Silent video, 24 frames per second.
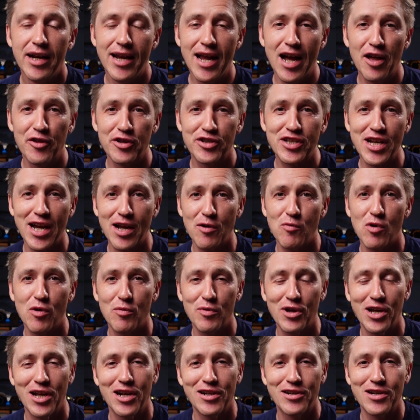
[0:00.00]
Now, the second
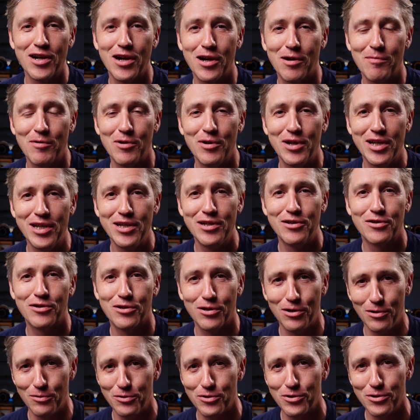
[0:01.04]
one we gotta talk about is
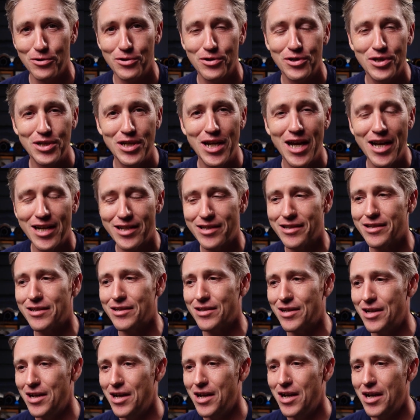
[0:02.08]
closures.
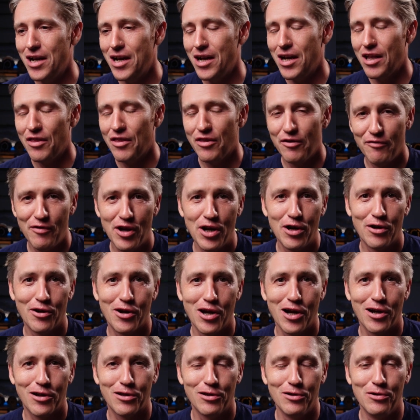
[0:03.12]
Yes, the Vedder
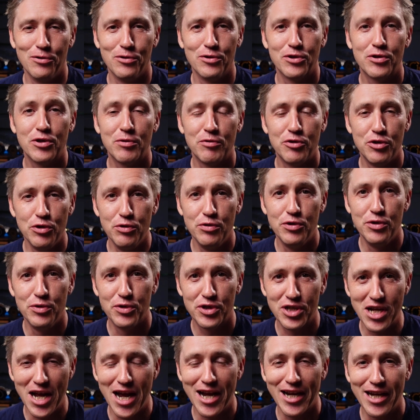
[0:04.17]
got closed due to
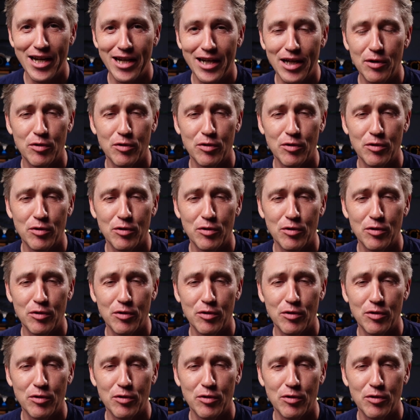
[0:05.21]
snagging.